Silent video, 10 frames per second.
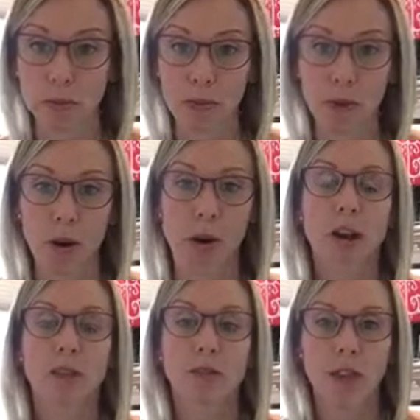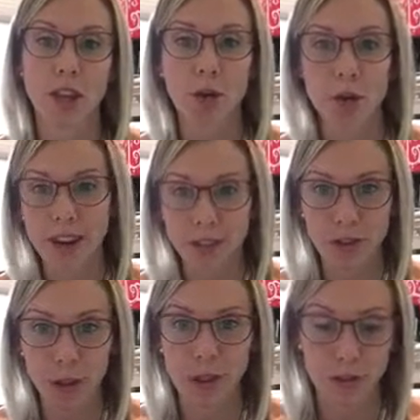people so that you can
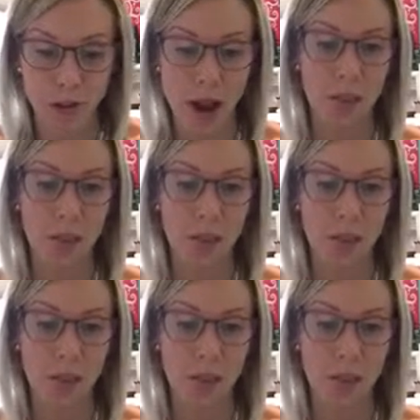enjoy your trip